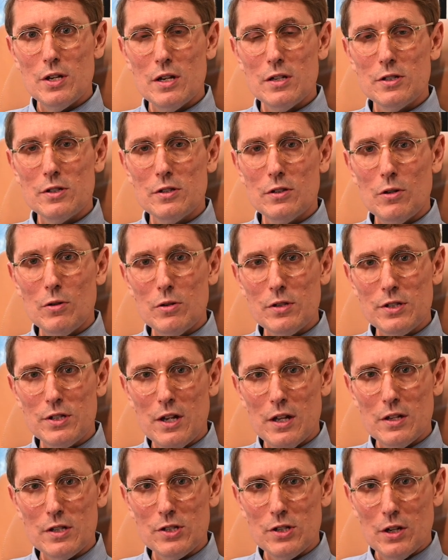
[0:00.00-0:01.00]
as long as the
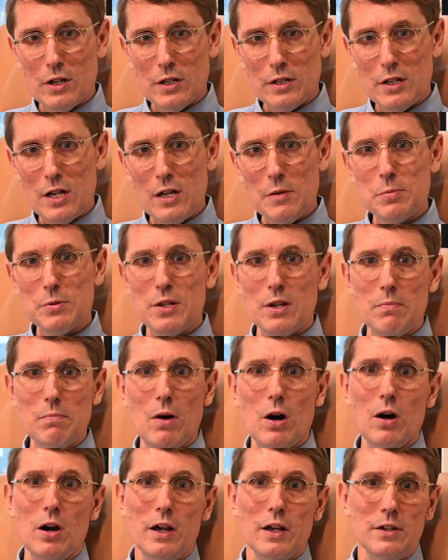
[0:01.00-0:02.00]
other side keeps in
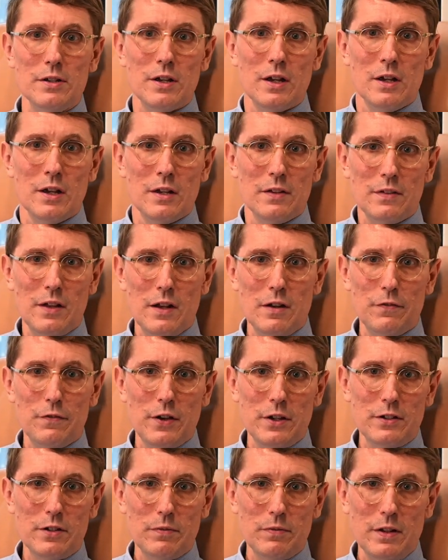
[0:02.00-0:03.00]
mind that
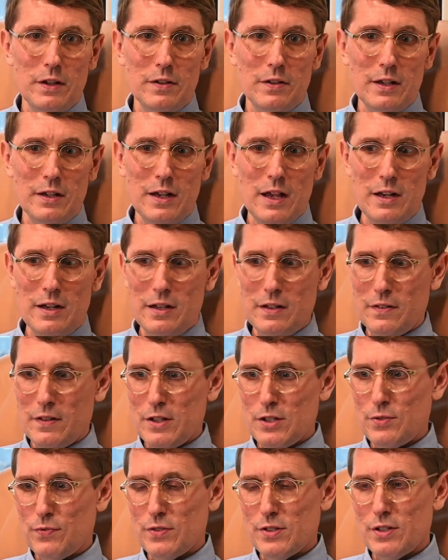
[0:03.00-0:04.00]
effectively they're getting
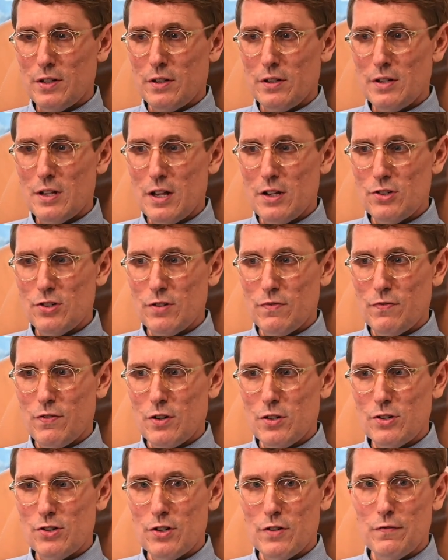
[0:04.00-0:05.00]
this facilitation
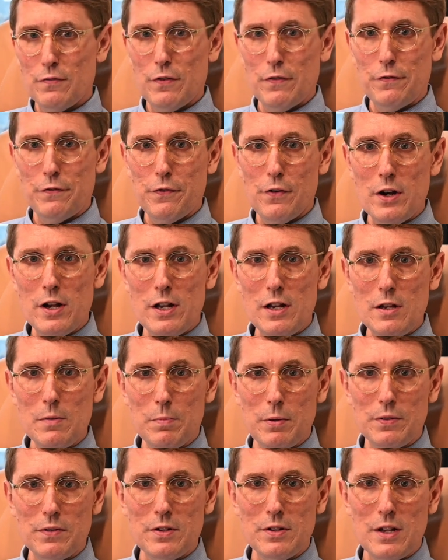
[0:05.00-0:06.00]
function for free,
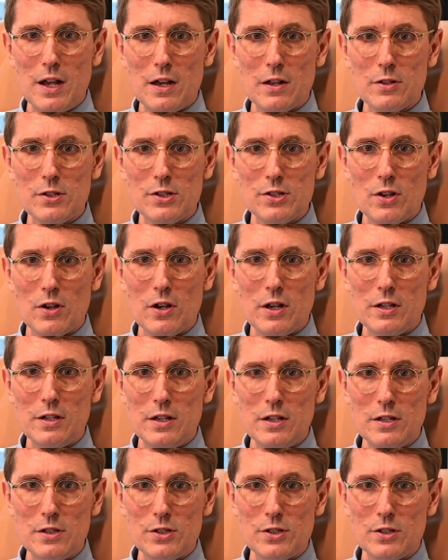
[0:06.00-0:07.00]
but the downside
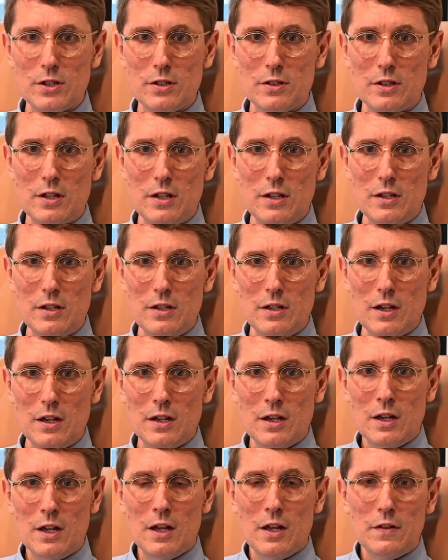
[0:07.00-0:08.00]
is that the, uh,
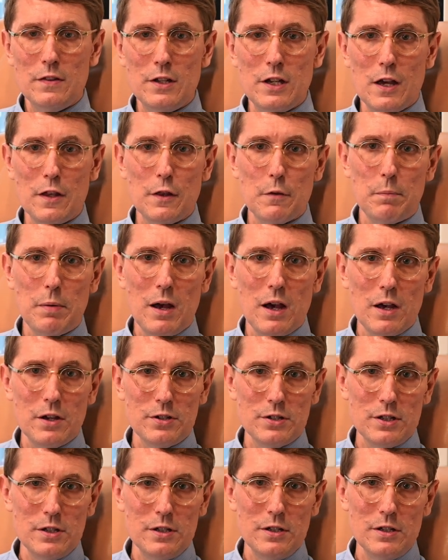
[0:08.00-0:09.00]
the other
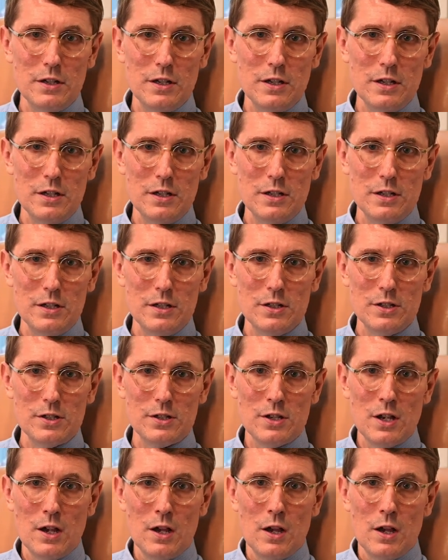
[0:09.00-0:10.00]
party is
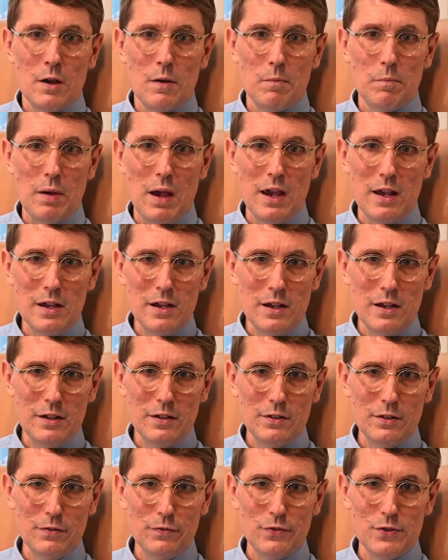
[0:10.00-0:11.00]
paying
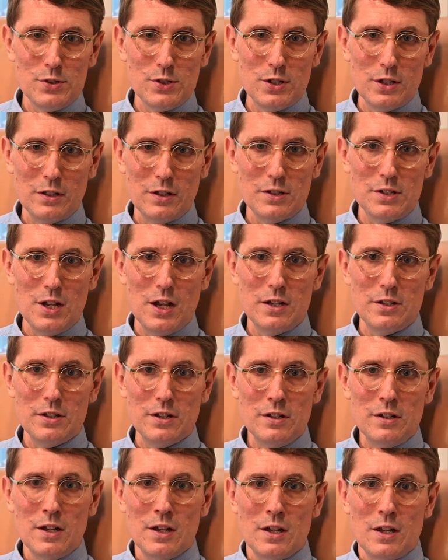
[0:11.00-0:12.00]
the facilitator,
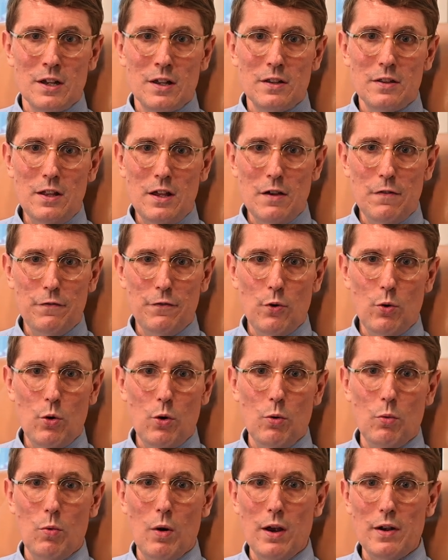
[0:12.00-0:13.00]

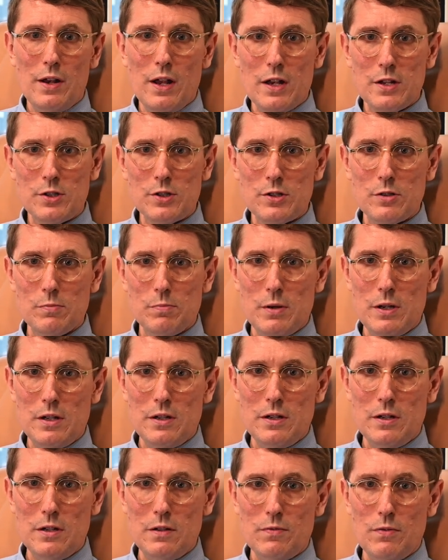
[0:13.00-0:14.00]
therefore one has to
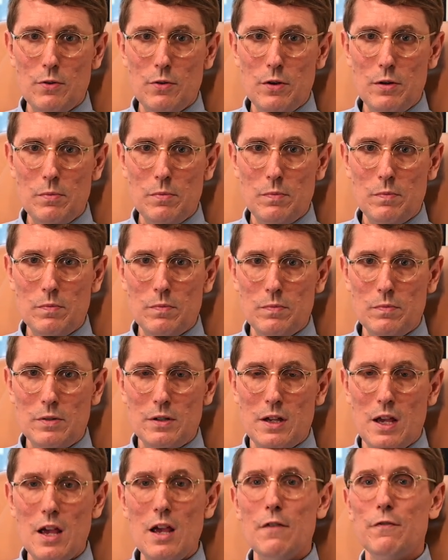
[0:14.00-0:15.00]
be very
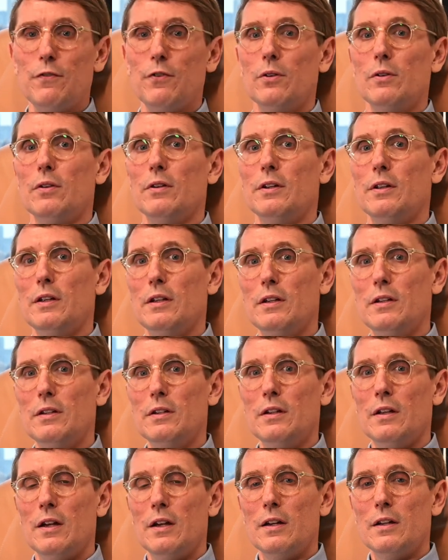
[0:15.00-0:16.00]
careful in
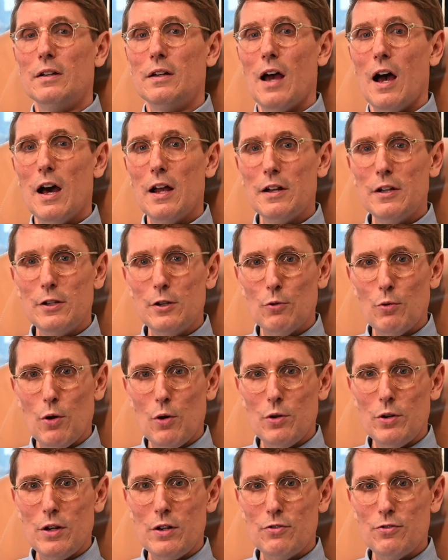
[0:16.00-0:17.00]
guarding your
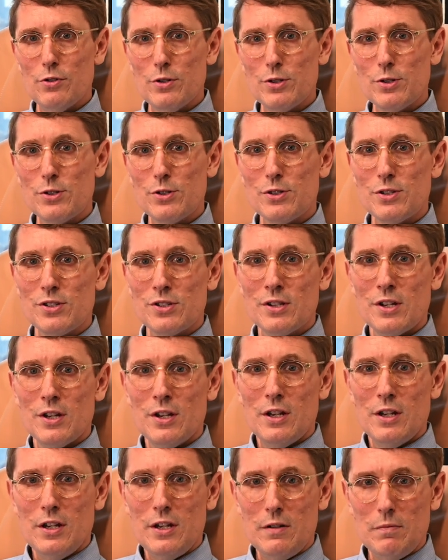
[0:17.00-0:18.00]
own interests
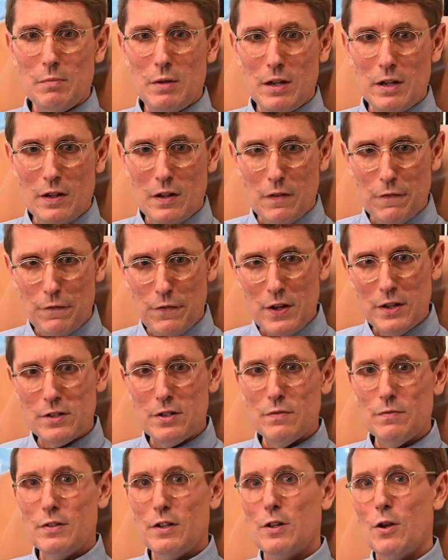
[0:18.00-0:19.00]
in being an
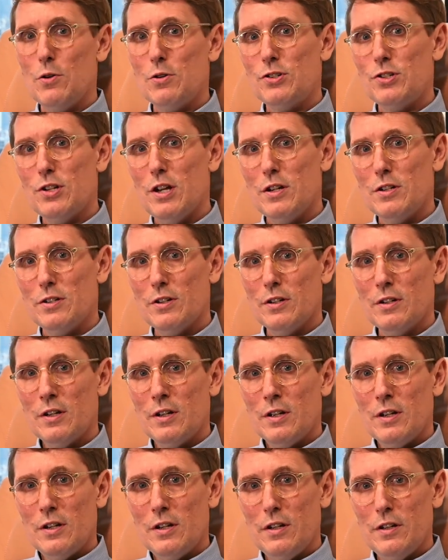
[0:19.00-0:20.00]
effective negotiator,
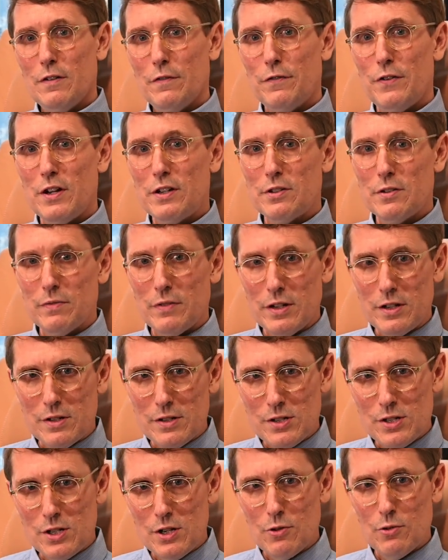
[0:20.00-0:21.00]
in effectively
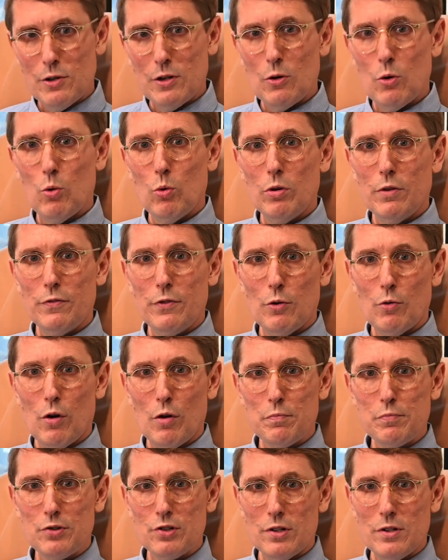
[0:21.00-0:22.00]
considering all of your
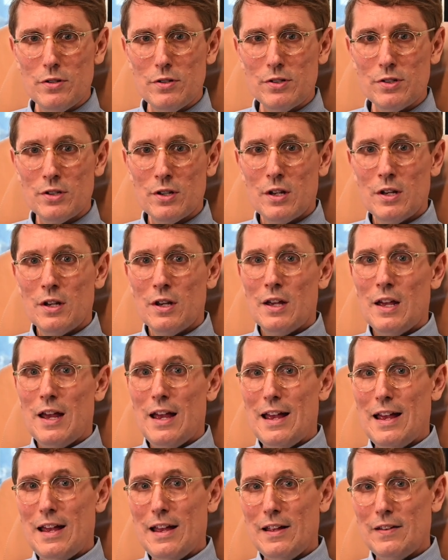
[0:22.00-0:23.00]
options
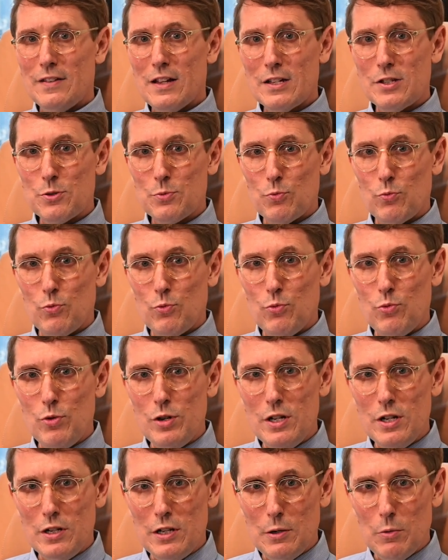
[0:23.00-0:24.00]
and that's
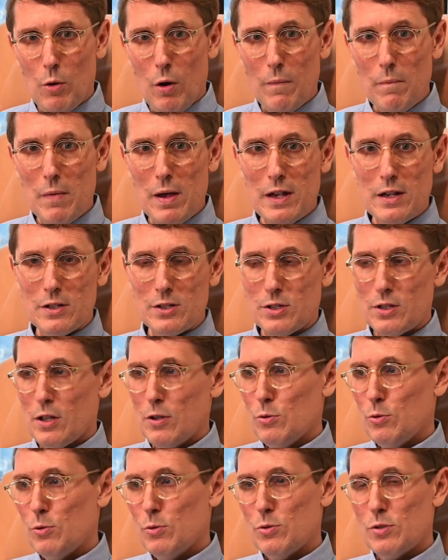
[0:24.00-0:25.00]
really what makes
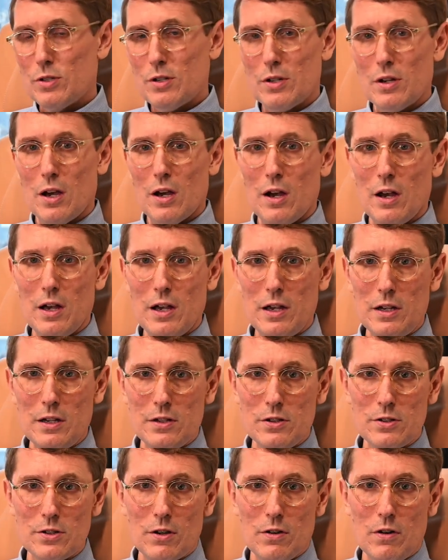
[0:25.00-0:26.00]
those
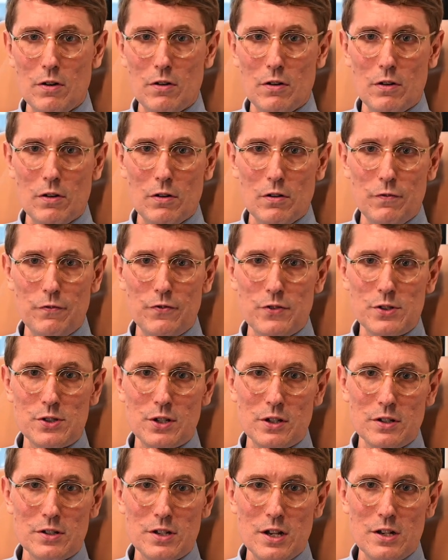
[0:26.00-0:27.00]
kind of
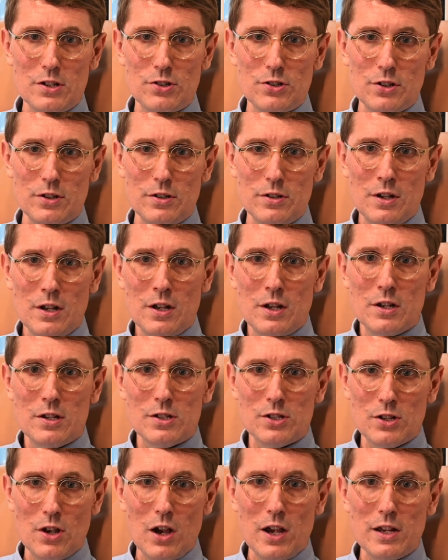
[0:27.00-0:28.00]
facilitation
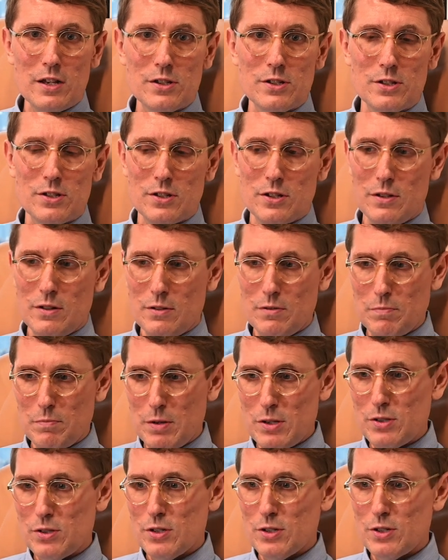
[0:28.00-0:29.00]
sites and
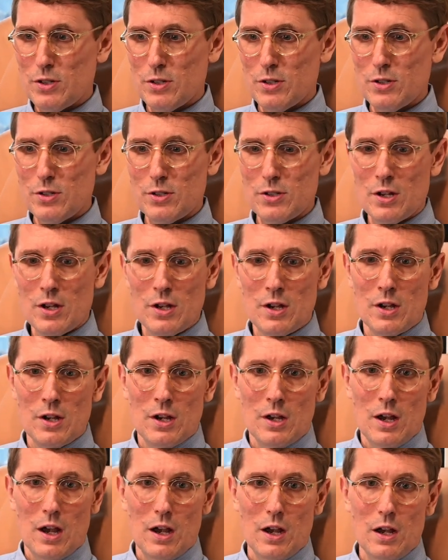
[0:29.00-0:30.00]
businesses
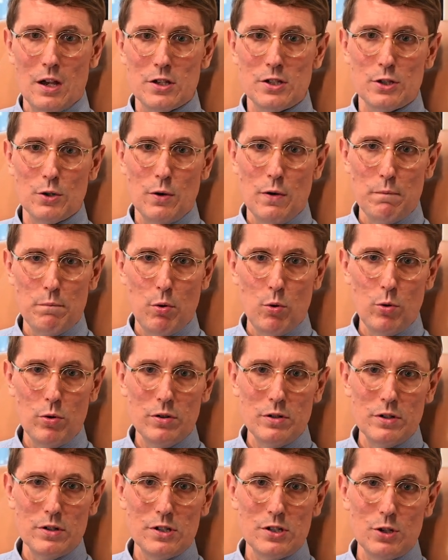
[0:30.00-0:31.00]
uh, so
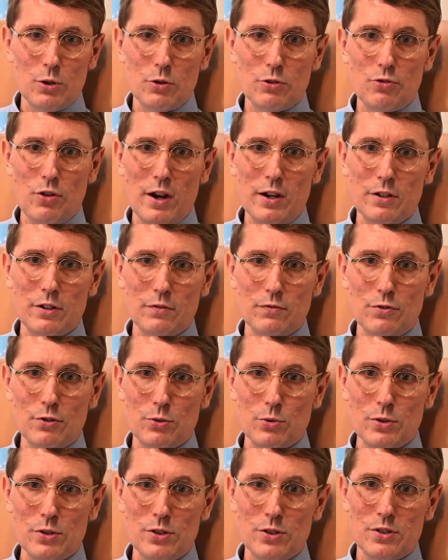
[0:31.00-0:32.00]
important and so attractive
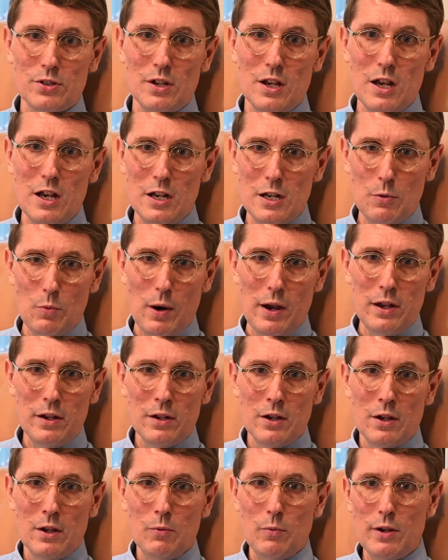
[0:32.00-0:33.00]
to us anyway.
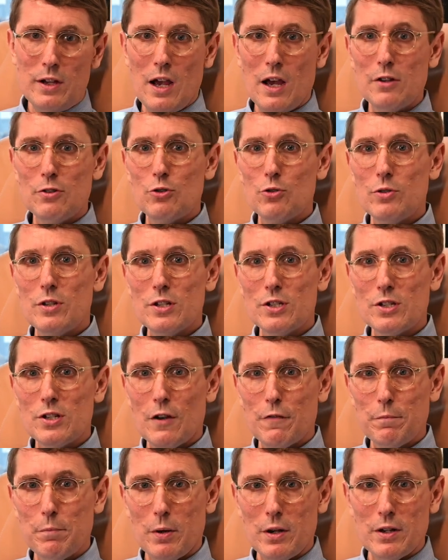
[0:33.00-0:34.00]
We can't do this
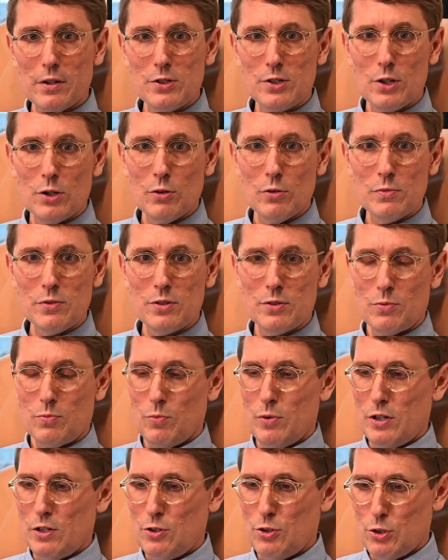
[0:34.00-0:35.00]
stuff by ourselves.
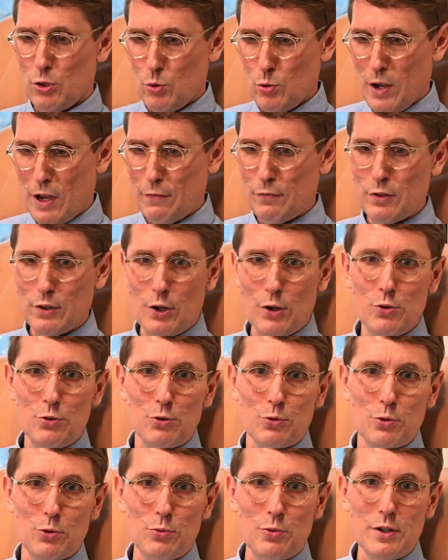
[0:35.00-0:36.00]
We do have to go
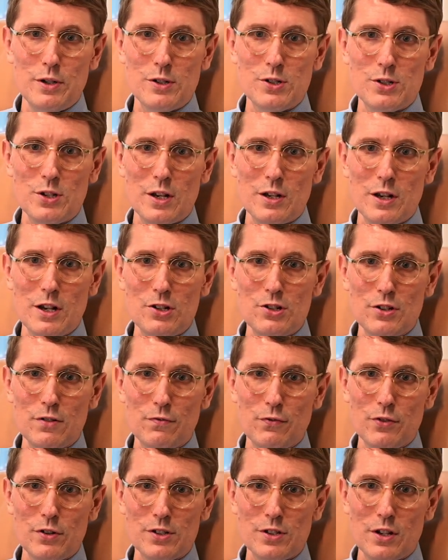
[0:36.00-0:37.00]
to a real estate agent,
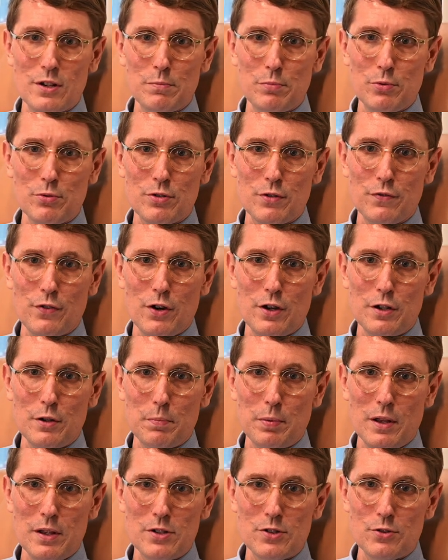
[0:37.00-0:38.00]
for example, to find a
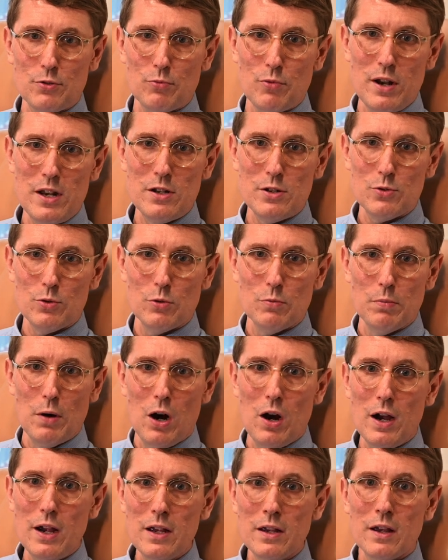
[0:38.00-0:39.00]
place to rent or
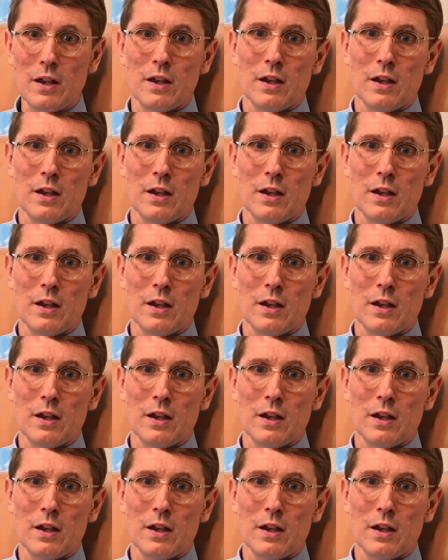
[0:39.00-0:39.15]
buy.